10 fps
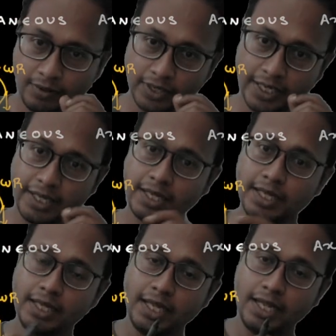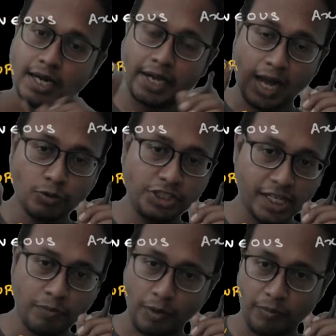Okay. Now
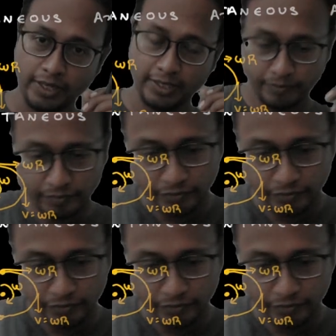check properly.